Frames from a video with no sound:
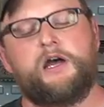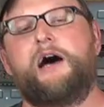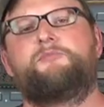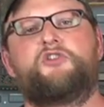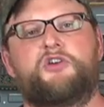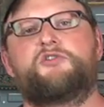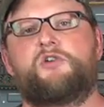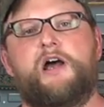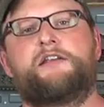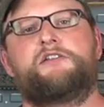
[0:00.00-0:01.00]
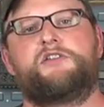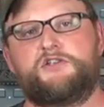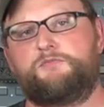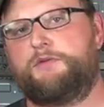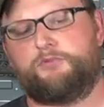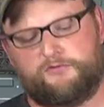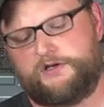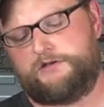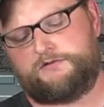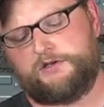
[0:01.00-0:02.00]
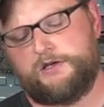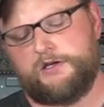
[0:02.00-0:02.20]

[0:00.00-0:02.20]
I'm just trying to teach people things.